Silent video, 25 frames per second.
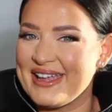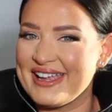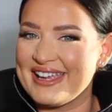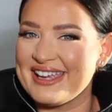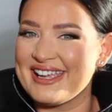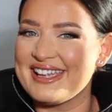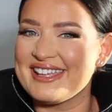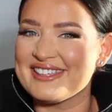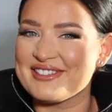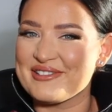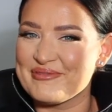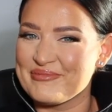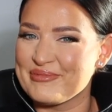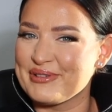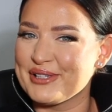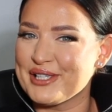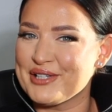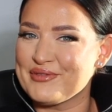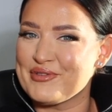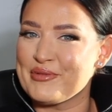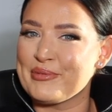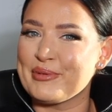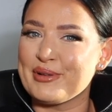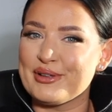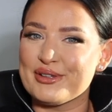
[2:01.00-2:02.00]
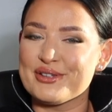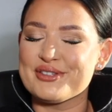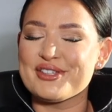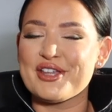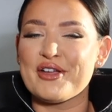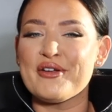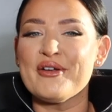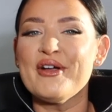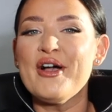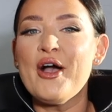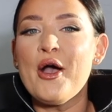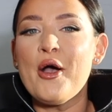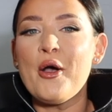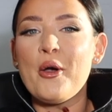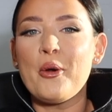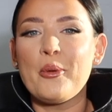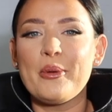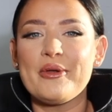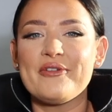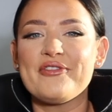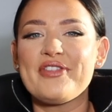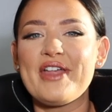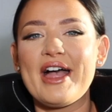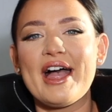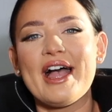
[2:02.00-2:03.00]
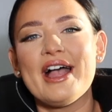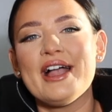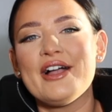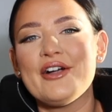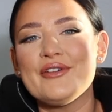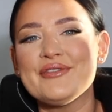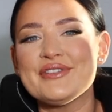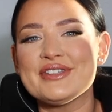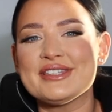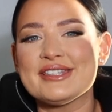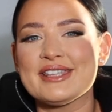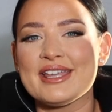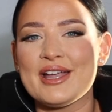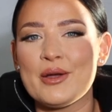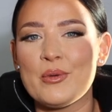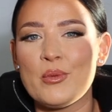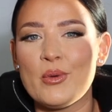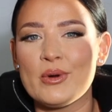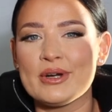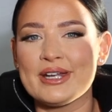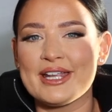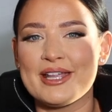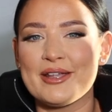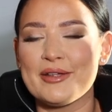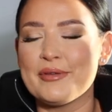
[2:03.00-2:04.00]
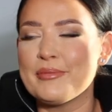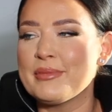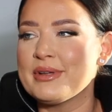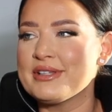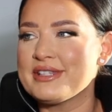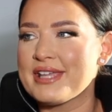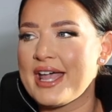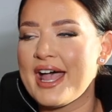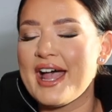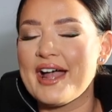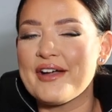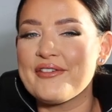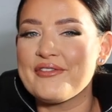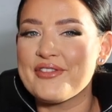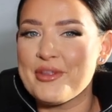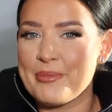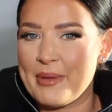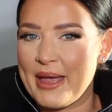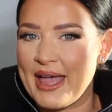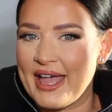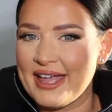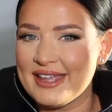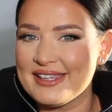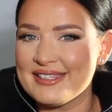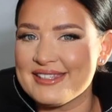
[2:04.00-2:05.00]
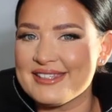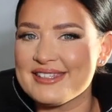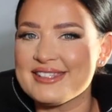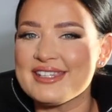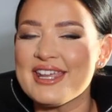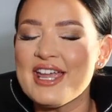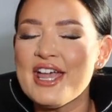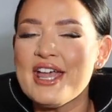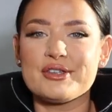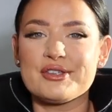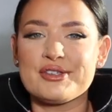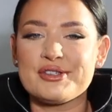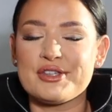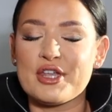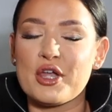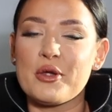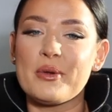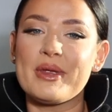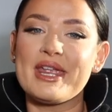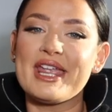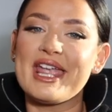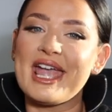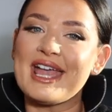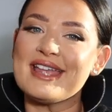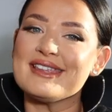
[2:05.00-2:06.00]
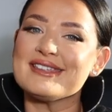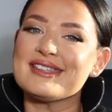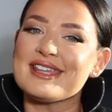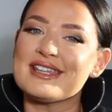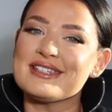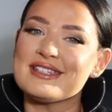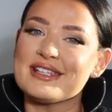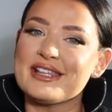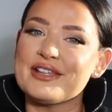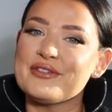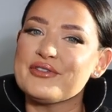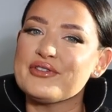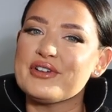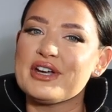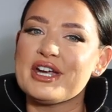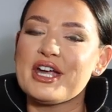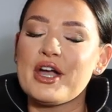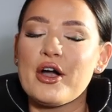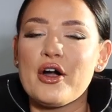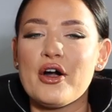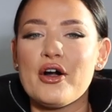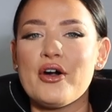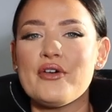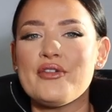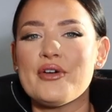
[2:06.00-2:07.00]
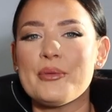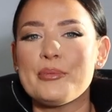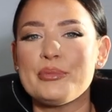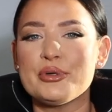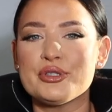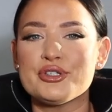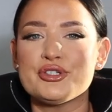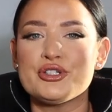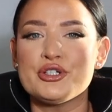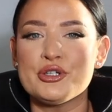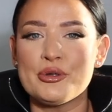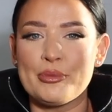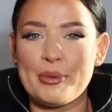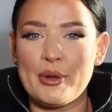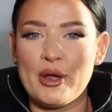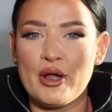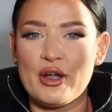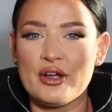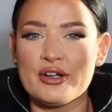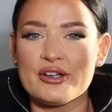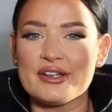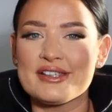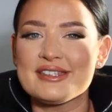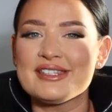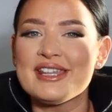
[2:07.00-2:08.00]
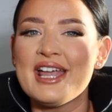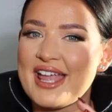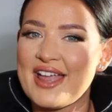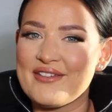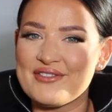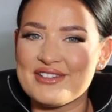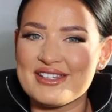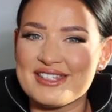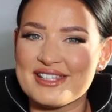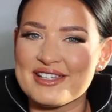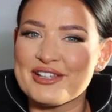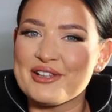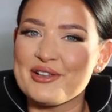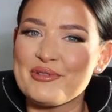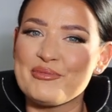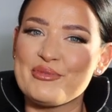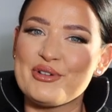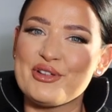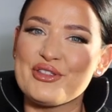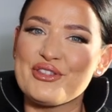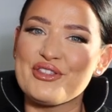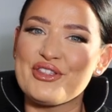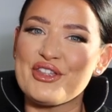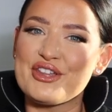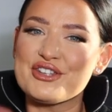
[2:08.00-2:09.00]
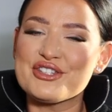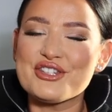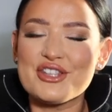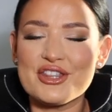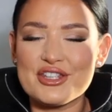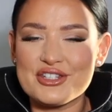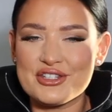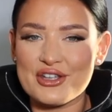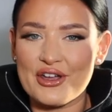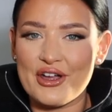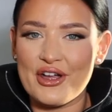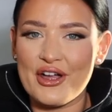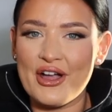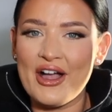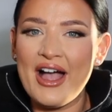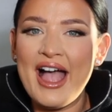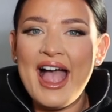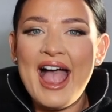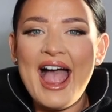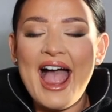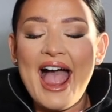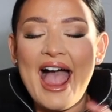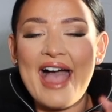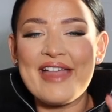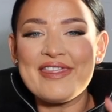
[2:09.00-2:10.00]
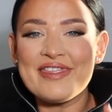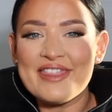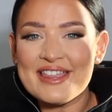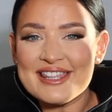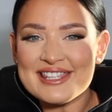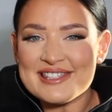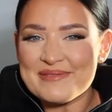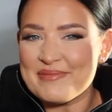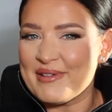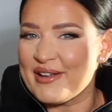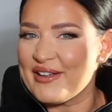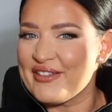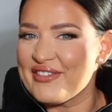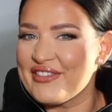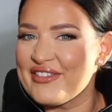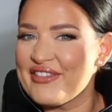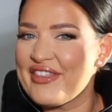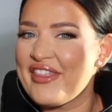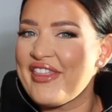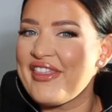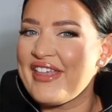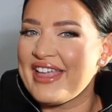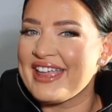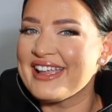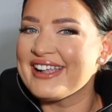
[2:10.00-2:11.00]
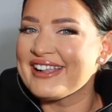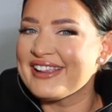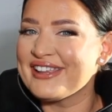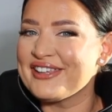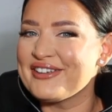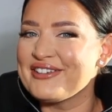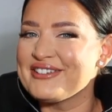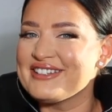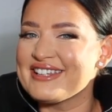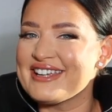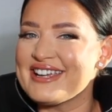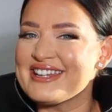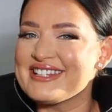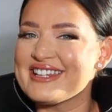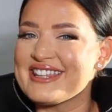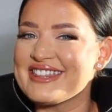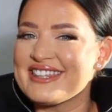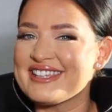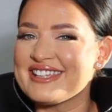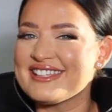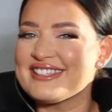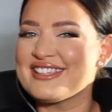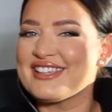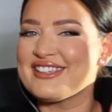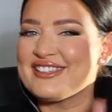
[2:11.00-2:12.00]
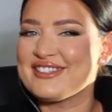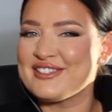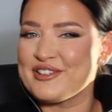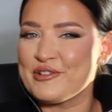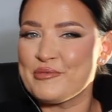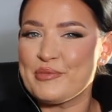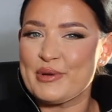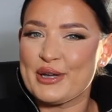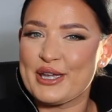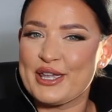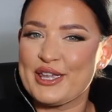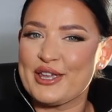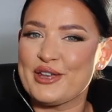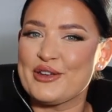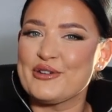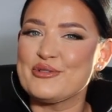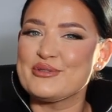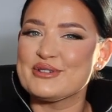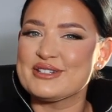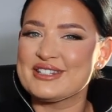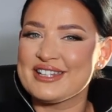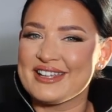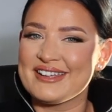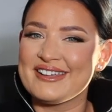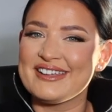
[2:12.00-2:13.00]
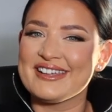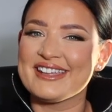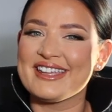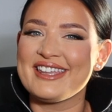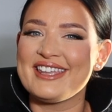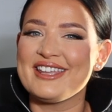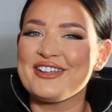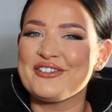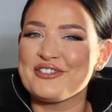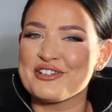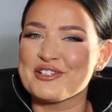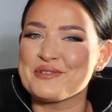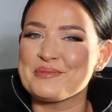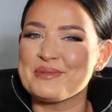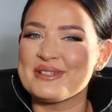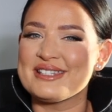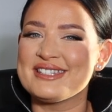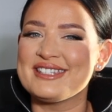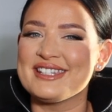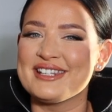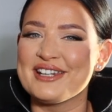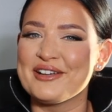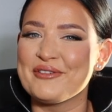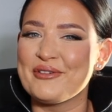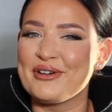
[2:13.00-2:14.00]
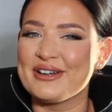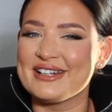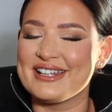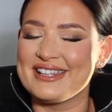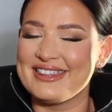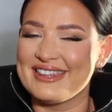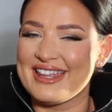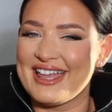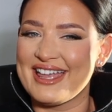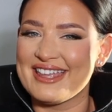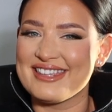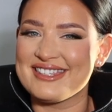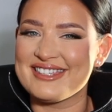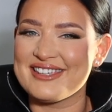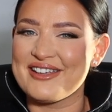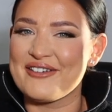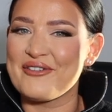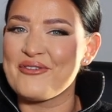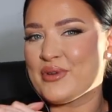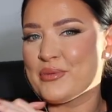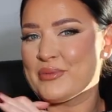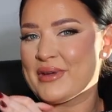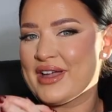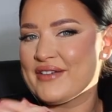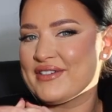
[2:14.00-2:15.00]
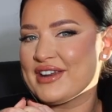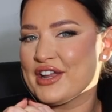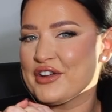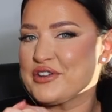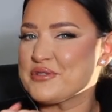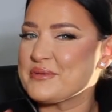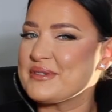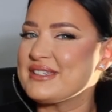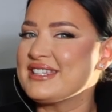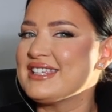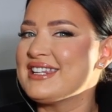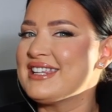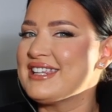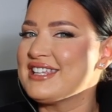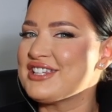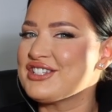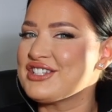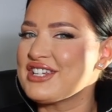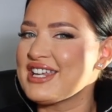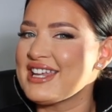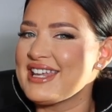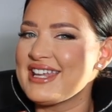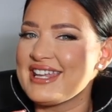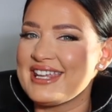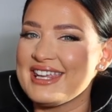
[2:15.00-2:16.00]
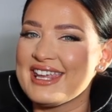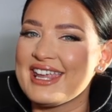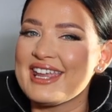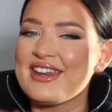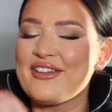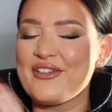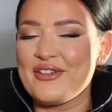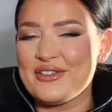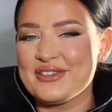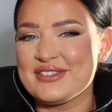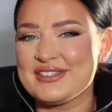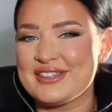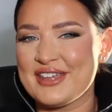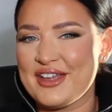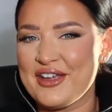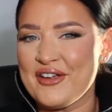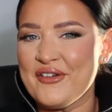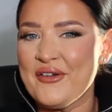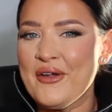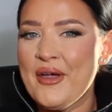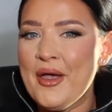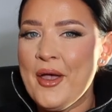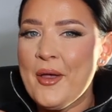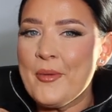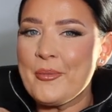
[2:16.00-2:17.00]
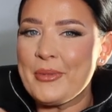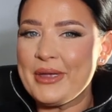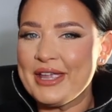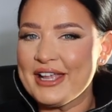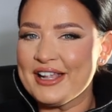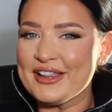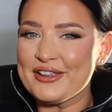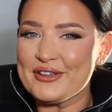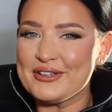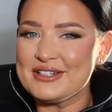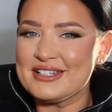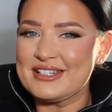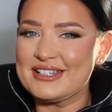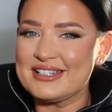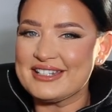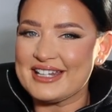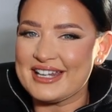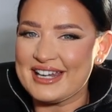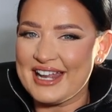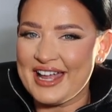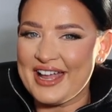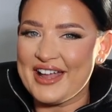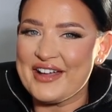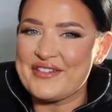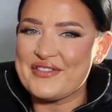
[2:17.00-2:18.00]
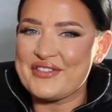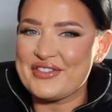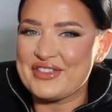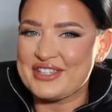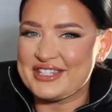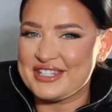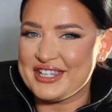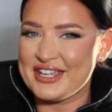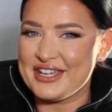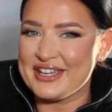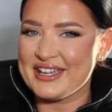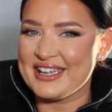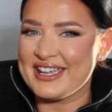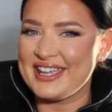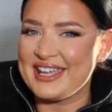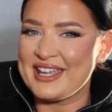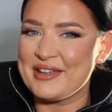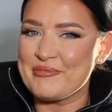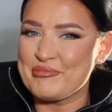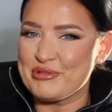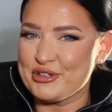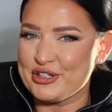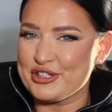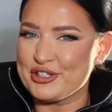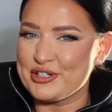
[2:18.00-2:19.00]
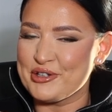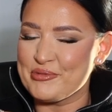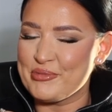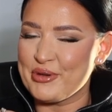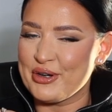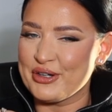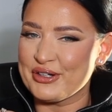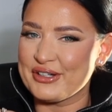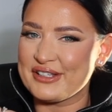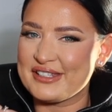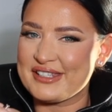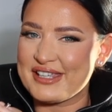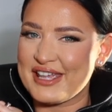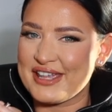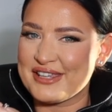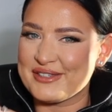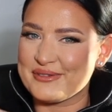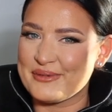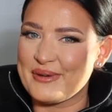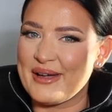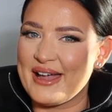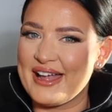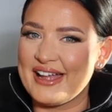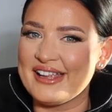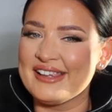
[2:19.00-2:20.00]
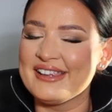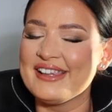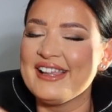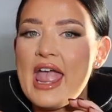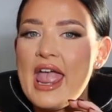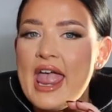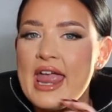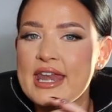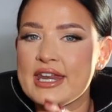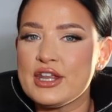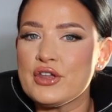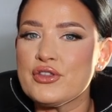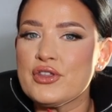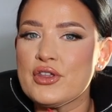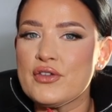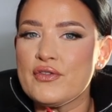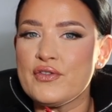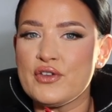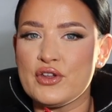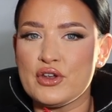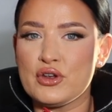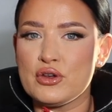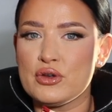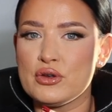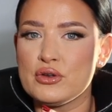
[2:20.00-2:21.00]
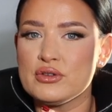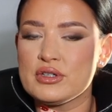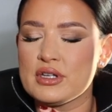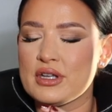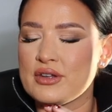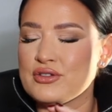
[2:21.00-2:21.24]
it's unbelievable. So with that, obviously I want him to have the best. So he gets a delivery of butternut box every single month to the door. And this month they included this super cute turkey Christmas dinner one in there. So when we're having a Christmas dinner this year, he can also be included and have the turkey butternut box as well. Any other food,